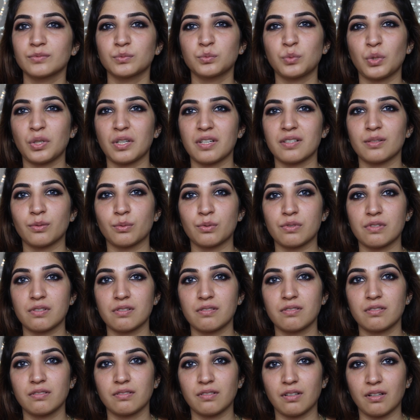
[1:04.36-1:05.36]
what are
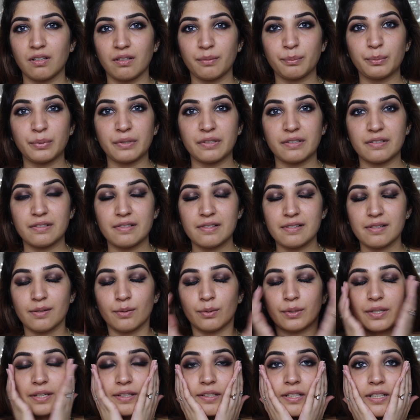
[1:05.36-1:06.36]
those birds?
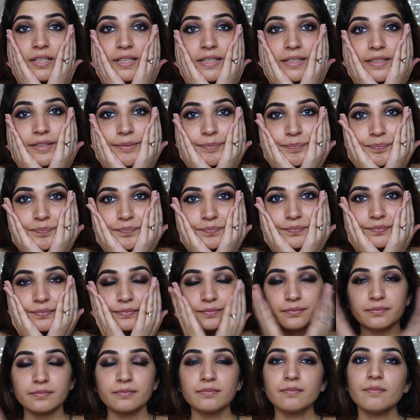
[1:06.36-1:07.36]
Okay.
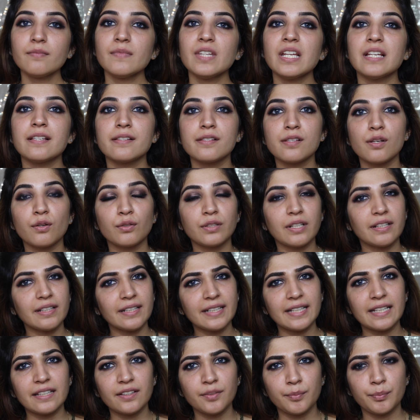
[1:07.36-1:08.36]
So
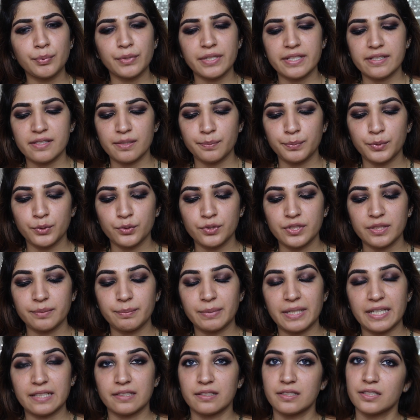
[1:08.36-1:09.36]
nothing can replace the beauty
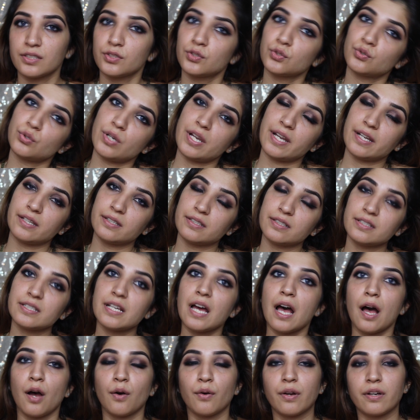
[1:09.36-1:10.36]
blender trend.
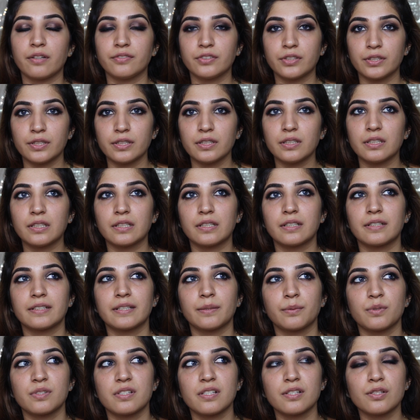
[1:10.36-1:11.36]
However,
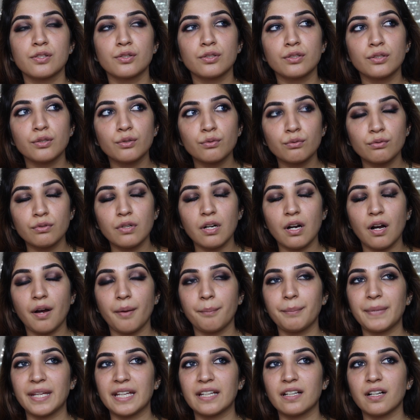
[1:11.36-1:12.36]
there was this new
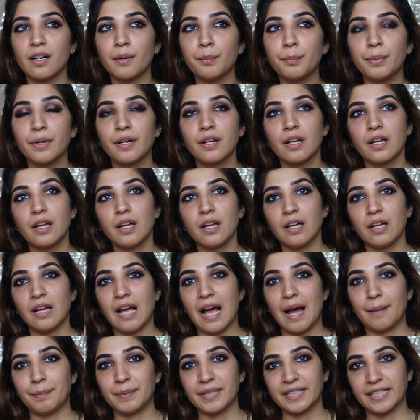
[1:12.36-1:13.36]
makeup
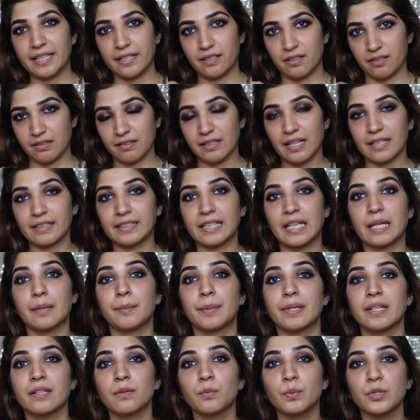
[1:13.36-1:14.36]
applicator that came
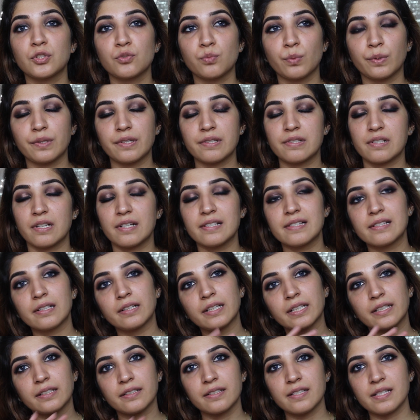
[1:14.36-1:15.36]
in, which was a
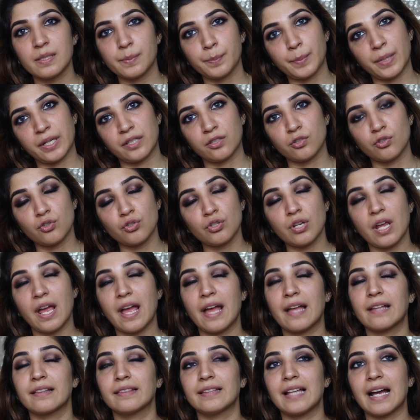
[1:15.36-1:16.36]
silicone sponge,
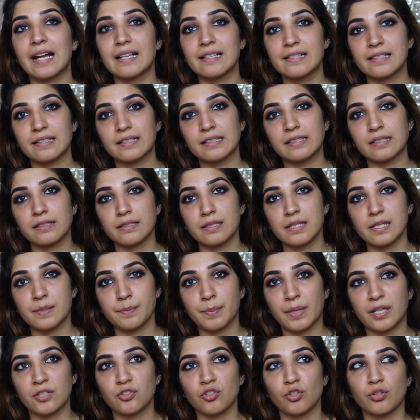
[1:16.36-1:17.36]
and that silicone
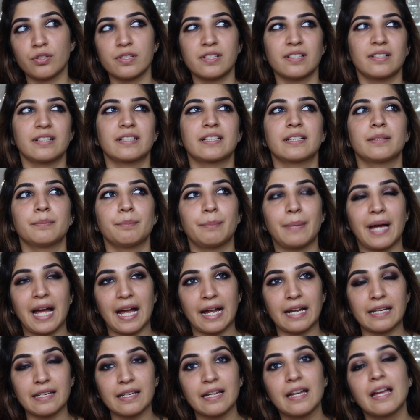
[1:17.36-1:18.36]
sponge or a silicone
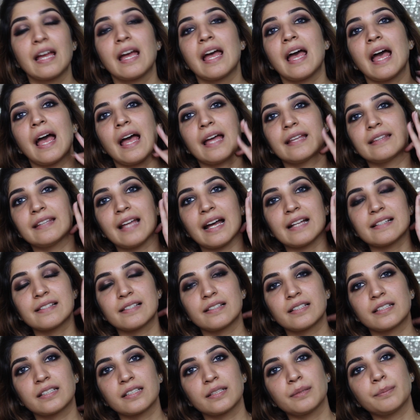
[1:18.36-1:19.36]
pad, and that
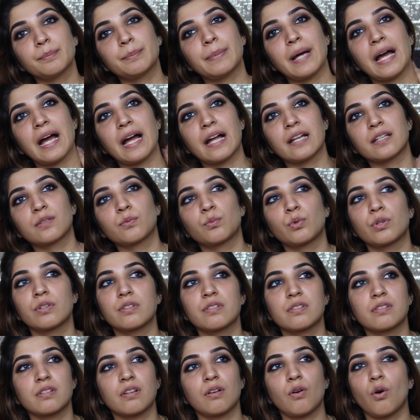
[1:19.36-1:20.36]
silicone pad
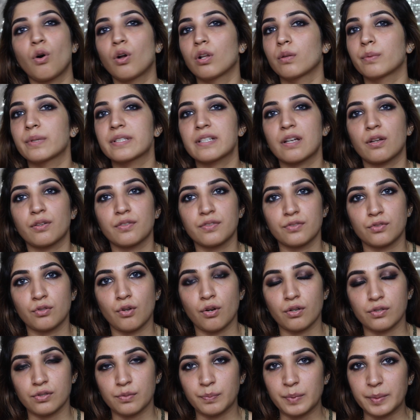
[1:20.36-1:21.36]
was always out of
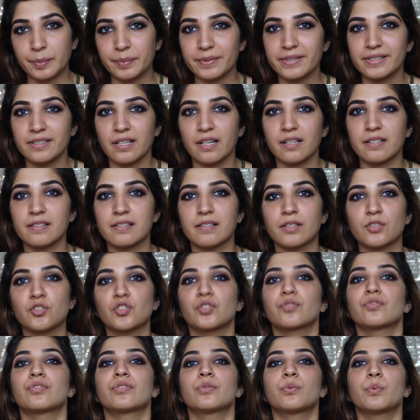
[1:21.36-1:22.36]
stock. So people started
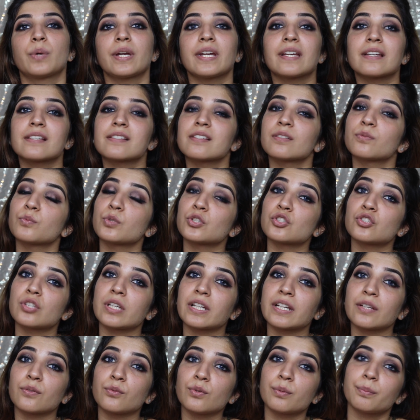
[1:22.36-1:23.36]
searching for ways in which
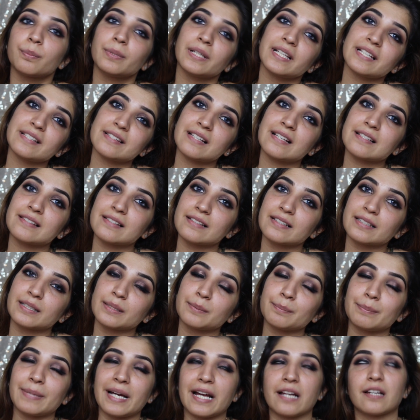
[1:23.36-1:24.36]
they can replace that
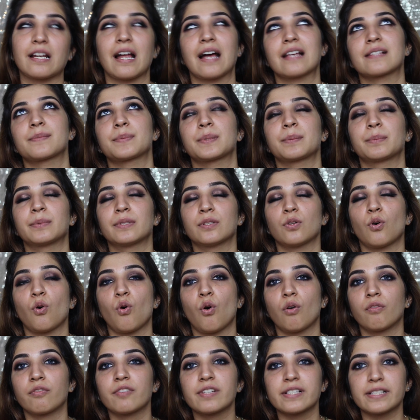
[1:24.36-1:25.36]
silicone pad, as people
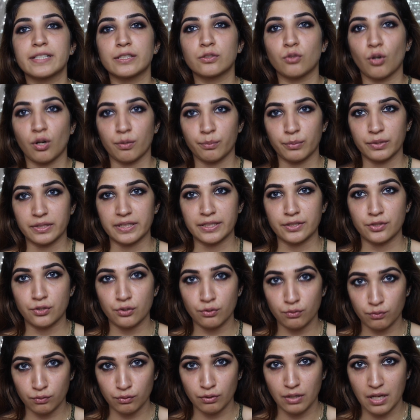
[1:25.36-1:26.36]
obviously normally
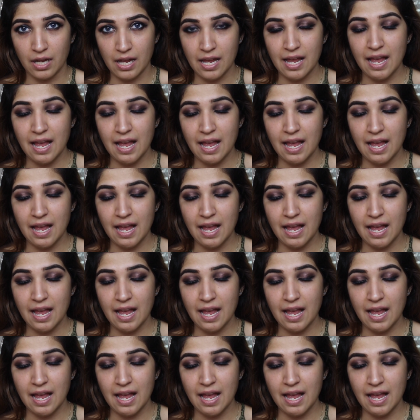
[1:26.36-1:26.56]
do,